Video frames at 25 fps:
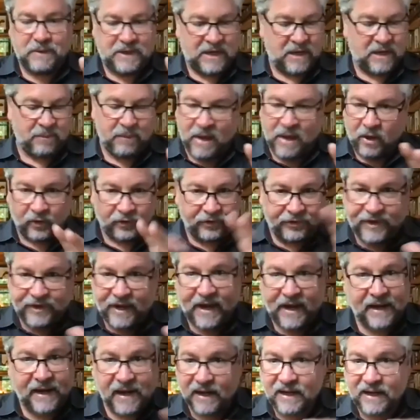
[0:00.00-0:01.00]
ML
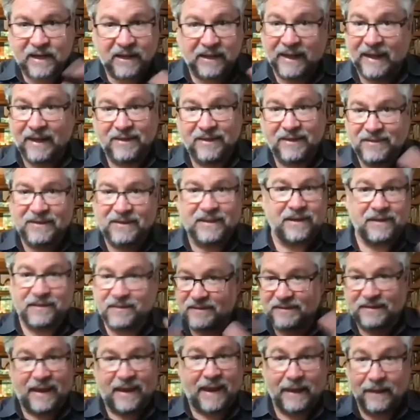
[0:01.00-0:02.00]
data cleansing
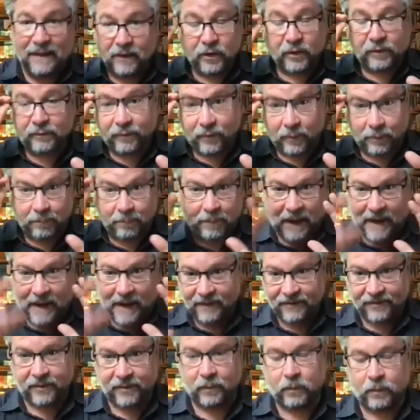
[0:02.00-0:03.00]
set, look for
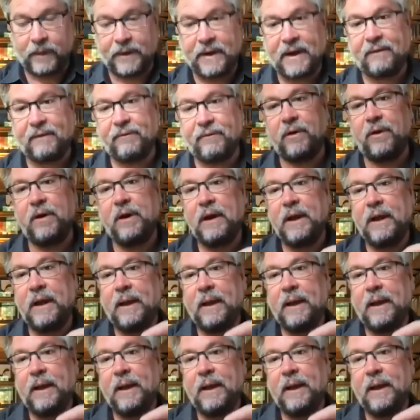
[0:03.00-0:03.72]
bias or whatever